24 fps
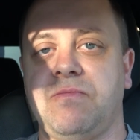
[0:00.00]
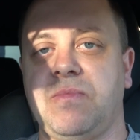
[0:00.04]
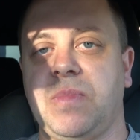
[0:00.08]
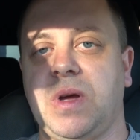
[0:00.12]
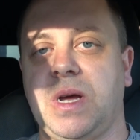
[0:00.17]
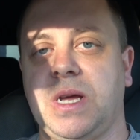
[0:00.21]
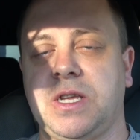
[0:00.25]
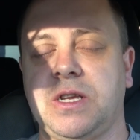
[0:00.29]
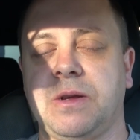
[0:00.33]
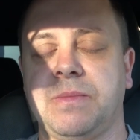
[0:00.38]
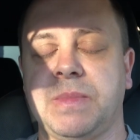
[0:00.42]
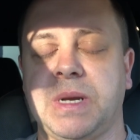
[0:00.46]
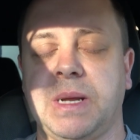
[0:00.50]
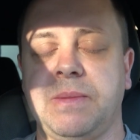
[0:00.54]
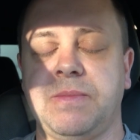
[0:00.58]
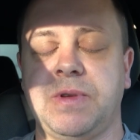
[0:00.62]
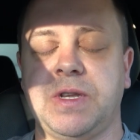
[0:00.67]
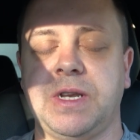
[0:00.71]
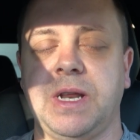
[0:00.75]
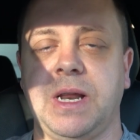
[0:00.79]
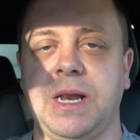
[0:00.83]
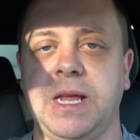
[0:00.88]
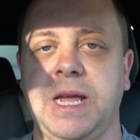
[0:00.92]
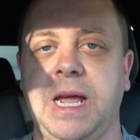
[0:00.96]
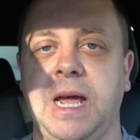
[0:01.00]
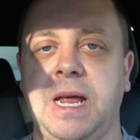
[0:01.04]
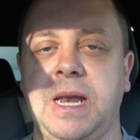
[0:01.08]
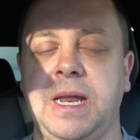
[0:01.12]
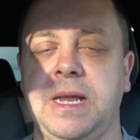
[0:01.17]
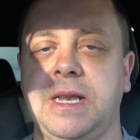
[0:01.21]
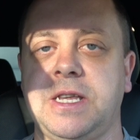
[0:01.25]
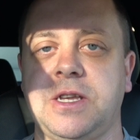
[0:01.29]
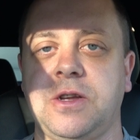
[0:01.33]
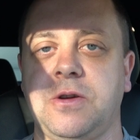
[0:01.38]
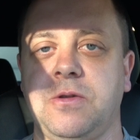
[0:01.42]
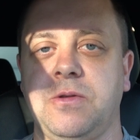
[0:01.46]
I sometimes still get
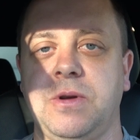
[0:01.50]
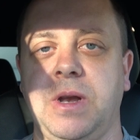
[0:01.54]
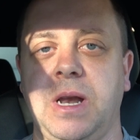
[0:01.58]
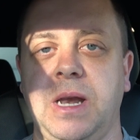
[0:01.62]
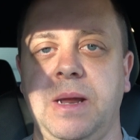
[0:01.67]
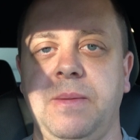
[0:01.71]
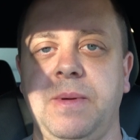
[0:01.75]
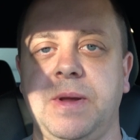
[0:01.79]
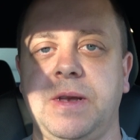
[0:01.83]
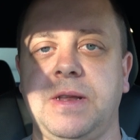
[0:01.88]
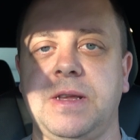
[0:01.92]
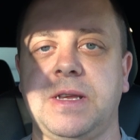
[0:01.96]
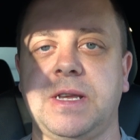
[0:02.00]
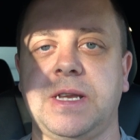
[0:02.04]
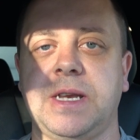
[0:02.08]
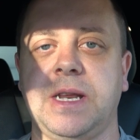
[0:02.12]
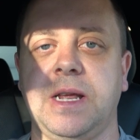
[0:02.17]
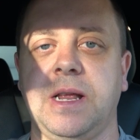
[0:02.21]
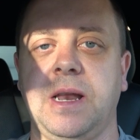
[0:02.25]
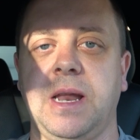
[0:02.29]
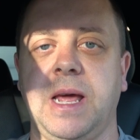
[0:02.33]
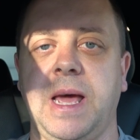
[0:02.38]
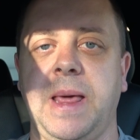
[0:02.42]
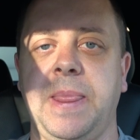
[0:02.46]
it, so the limit is still